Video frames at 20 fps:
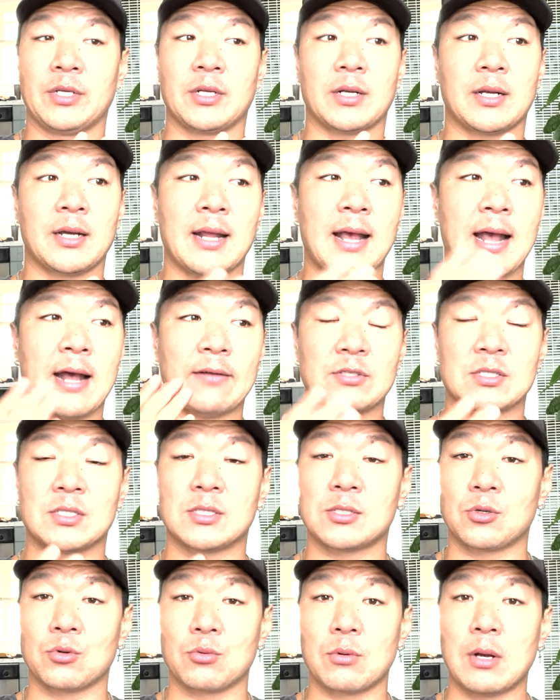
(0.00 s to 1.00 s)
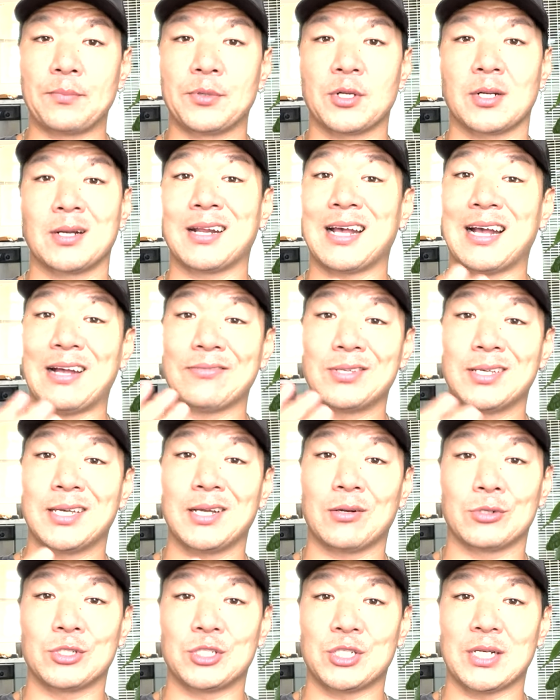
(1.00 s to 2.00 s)
You're going to have to screw up, you're going to have to
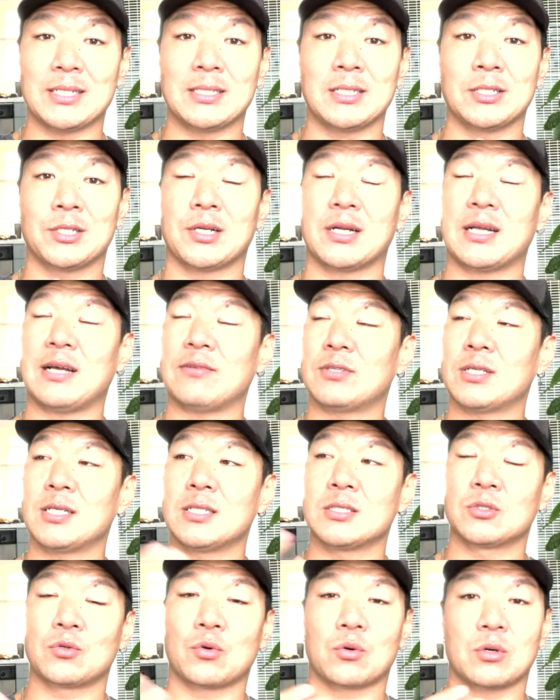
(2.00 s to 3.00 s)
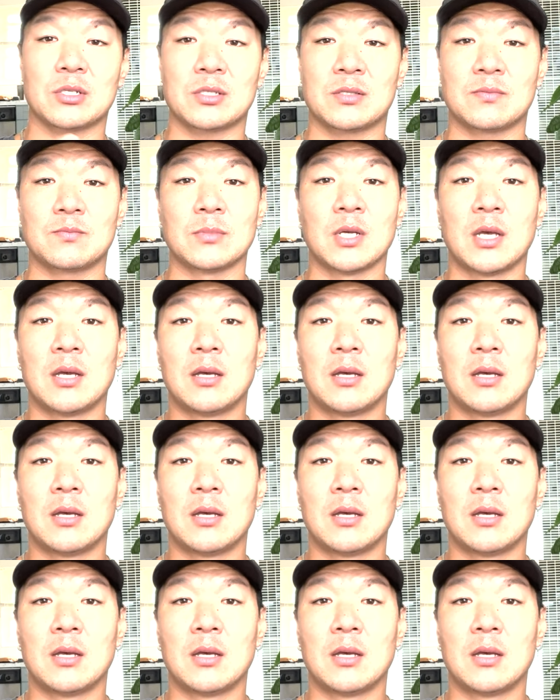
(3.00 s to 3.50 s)
get rejected, you're going to have to get doors